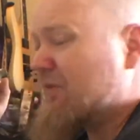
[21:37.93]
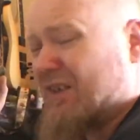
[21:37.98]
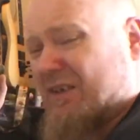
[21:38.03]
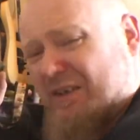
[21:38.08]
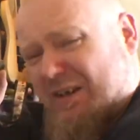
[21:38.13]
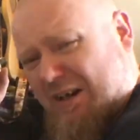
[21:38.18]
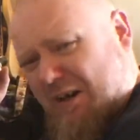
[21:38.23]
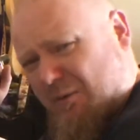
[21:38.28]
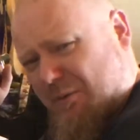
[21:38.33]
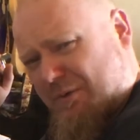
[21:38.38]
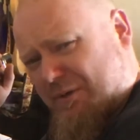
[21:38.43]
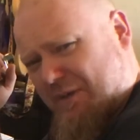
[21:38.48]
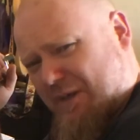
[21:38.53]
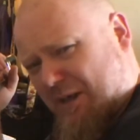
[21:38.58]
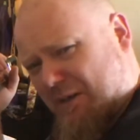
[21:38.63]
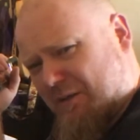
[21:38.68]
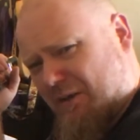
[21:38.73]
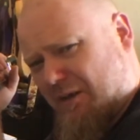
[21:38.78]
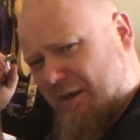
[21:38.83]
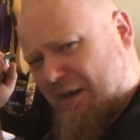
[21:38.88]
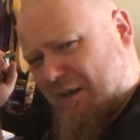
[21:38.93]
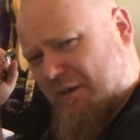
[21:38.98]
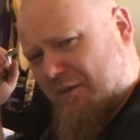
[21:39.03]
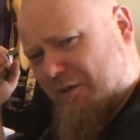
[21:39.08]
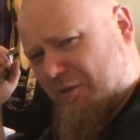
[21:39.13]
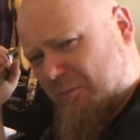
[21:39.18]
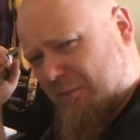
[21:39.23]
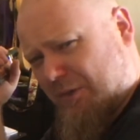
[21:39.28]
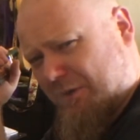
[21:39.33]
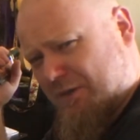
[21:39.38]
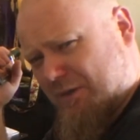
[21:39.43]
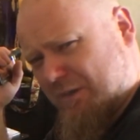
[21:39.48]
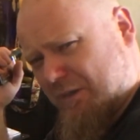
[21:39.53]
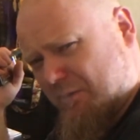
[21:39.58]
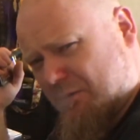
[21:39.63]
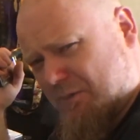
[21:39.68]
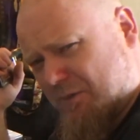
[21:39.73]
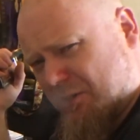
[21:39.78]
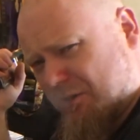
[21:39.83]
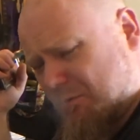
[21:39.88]
And then I wonder how long I can upload to
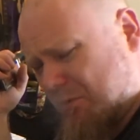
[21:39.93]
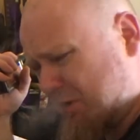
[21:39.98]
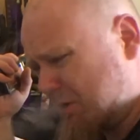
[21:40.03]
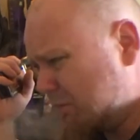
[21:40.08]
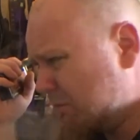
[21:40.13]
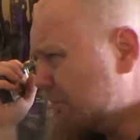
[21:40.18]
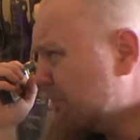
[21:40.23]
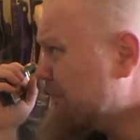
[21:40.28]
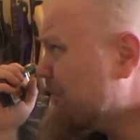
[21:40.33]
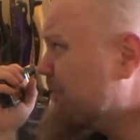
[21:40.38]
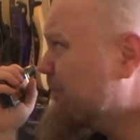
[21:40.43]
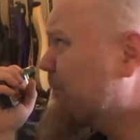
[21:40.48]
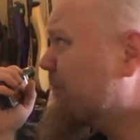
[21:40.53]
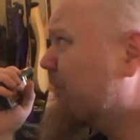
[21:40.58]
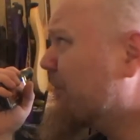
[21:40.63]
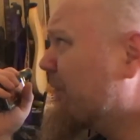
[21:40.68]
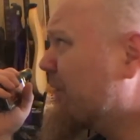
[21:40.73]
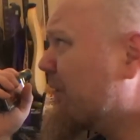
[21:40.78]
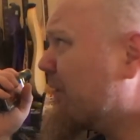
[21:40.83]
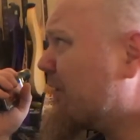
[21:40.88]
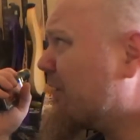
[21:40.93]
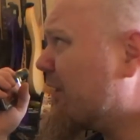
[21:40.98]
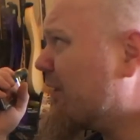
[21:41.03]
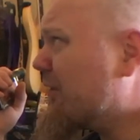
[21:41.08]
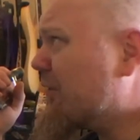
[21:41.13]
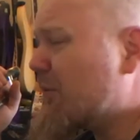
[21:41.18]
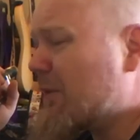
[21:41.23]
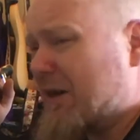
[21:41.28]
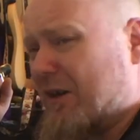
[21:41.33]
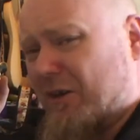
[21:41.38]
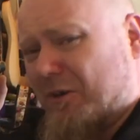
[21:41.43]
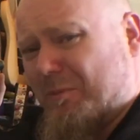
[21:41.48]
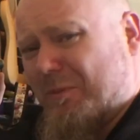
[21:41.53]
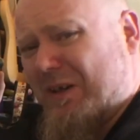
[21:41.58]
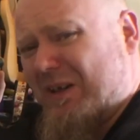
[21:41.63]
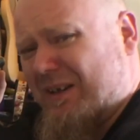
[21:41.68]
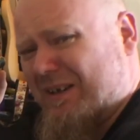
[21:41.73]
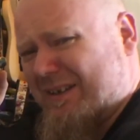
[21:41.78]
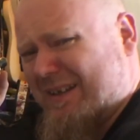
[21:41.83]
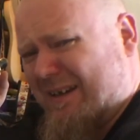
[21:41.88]
YouTube, because that's 20 odd
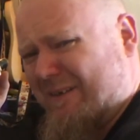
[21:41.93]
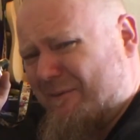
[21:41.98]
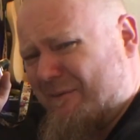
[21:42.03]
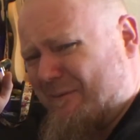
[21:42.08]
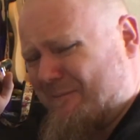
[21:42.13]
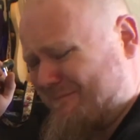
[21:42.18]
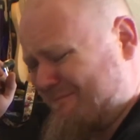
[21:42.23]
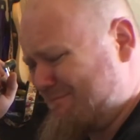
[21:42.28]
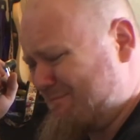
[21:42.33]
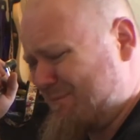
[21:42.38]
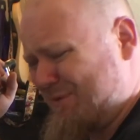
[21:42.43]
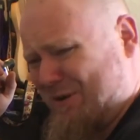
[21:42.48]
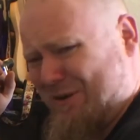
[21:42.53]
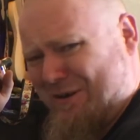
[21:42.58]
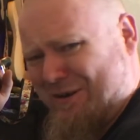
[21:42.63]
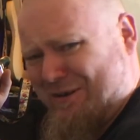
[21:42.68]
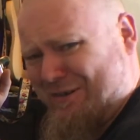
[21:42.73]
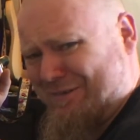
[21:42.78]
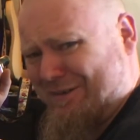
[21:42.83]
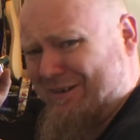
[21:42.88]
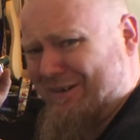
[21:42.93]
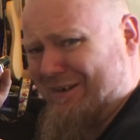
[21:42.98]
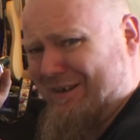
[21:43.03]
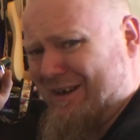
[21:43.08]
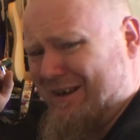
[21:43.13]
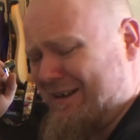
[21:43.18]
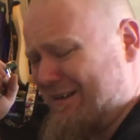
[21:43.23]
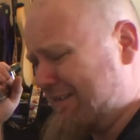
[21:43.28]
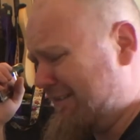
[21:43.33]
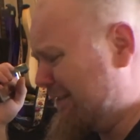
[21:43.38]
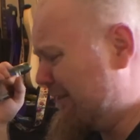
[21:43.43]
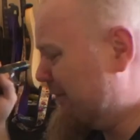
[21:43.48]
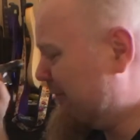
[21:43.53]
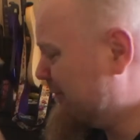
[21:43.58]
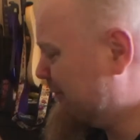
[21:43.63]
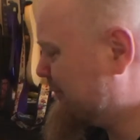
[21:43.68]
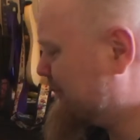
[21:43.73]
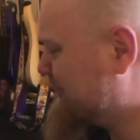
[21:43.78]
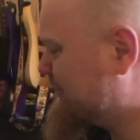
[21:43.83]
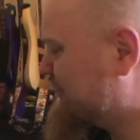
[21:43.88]
minutes. Bloody hell.
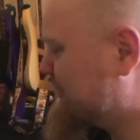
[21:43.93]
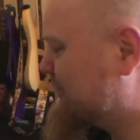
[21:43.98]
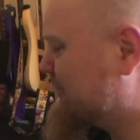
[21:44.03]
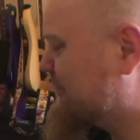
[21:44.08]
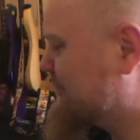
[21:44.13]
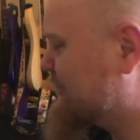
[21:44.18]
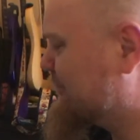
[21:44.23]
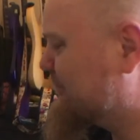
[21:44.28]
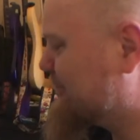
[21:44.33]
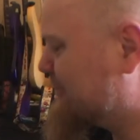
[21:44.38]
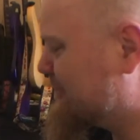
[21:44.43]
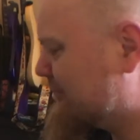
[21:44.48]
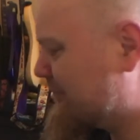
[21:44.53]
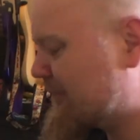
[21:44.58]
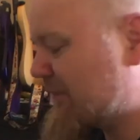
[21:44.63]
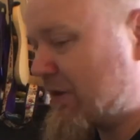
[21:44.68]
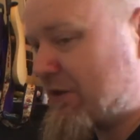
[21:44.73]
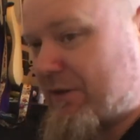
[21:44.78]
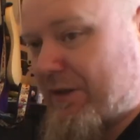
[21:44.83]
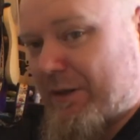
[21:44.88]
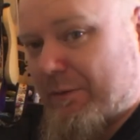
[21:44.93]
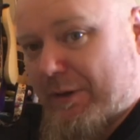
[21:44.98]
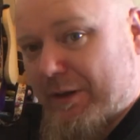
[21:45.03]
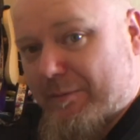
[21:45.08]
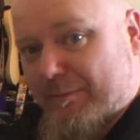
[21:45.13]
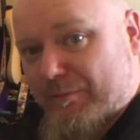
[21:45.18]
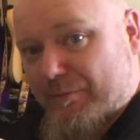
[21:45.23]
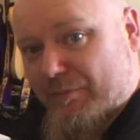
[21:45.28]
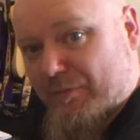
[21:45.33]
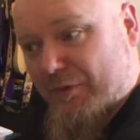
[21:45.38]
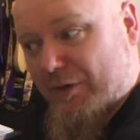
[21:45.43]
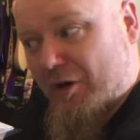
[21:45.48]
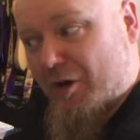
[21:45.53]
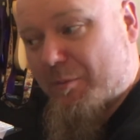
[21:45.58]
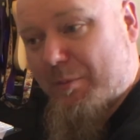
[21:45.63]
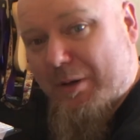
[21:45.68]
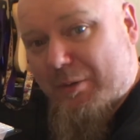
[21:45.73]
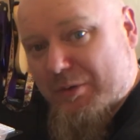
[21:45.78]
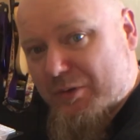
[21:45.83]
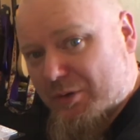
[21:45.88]
So anyway,
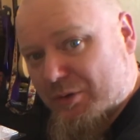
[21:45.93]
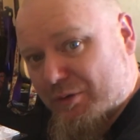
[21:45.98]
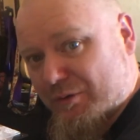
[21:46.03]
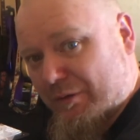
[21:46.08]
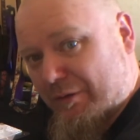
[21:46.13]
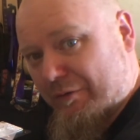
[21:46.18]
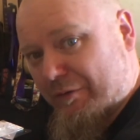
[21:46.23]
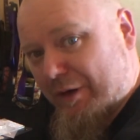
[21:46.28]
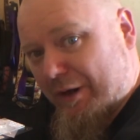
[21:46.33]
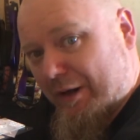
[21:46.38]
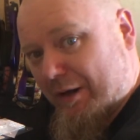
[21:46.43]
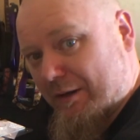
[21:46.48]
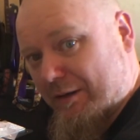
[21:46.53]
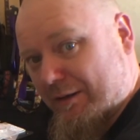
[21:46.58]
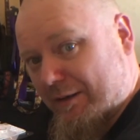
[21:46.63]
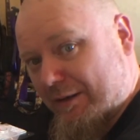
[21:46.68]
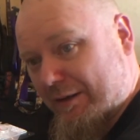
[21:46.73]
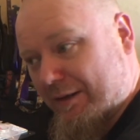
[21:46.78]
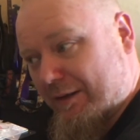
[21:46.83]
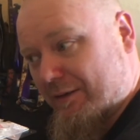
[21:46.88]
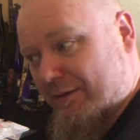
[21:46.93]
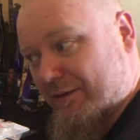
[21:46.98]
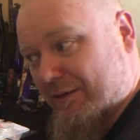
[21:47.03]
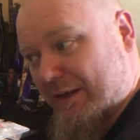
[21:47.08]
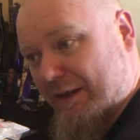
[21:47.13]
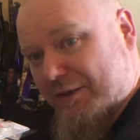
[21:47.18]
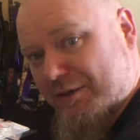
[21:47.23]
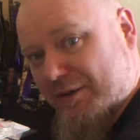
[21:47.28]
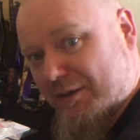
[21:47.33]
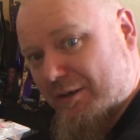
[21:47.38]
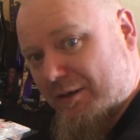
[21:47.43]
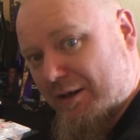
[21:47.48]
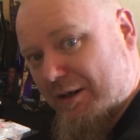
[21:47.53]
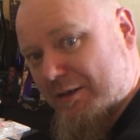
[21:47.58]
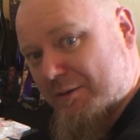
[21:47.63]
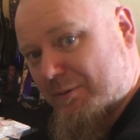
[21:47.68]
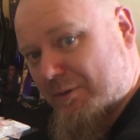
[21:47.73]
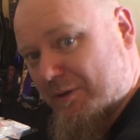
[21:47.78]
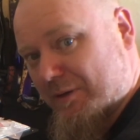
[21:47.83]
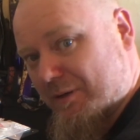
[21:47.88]
hope that was useful for you. I'll catch you in the
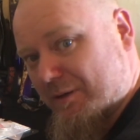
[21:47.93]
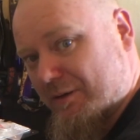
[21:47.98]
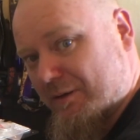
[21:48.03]
next one.